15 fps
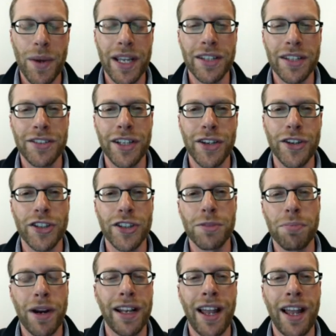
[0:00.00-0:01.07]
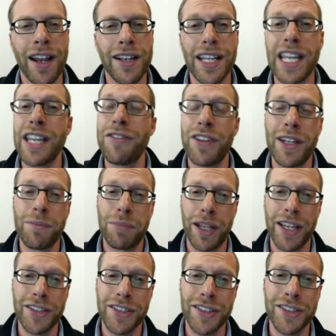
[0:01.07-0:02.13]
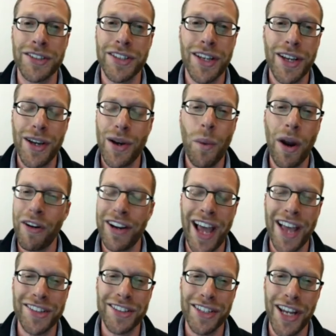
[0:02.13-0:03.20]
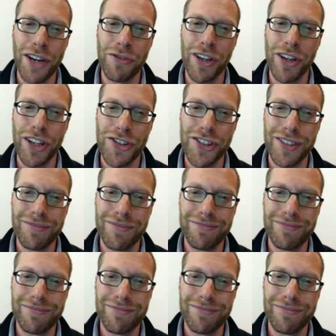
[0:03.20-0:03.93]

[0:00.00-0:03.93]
we continue to spread light even in places where it hasn't yet reached.